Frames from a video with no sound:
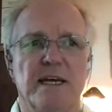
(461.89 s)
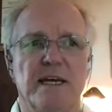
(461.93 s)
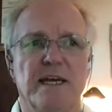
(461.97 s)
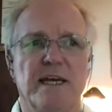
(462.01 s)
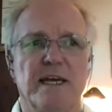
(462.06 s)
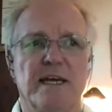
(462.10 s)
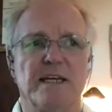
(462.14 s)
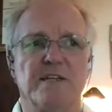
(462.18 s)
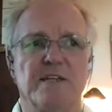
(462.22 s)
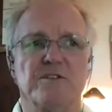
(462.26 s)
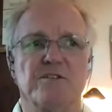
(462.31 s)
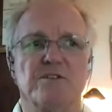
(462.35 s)

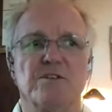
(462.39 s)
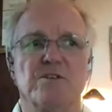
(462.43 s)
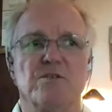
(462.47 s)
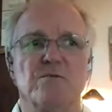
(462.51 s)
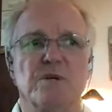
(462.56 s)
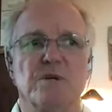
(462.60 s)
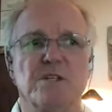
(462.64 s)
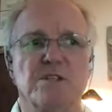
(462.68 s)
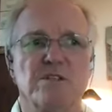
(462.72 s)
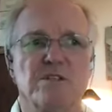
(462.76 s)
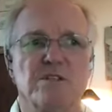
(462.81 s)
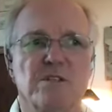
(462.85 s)
And
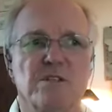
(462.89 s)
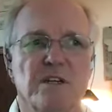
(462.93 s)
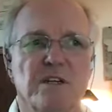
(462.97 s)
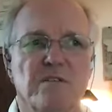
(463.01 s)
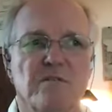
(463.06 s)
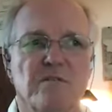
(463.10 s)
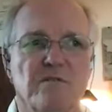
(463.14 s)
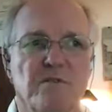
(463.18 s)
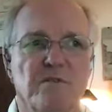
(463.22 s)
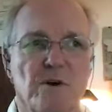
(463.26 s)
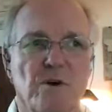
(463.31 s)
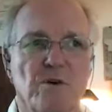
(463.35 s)
situations that
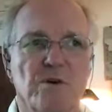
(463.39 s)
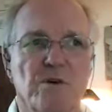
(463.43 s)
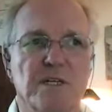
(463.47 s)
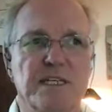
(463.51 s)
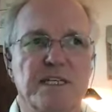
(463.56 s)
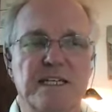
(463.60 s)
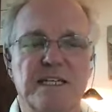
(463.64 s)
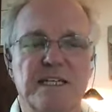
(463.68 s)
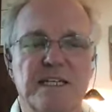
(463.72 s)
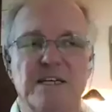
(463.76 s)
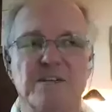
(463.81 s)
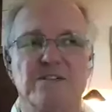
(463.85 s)
evoke
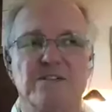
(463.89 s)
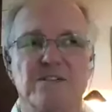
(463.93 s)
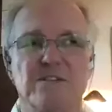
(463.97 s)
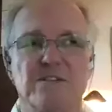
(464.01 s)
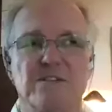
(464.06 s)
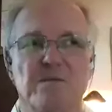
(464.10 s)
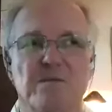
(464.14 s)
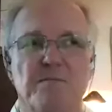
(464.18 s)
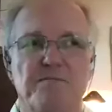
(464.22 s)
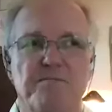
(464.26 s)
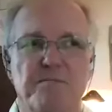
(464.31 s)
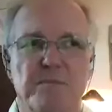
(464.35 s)
in us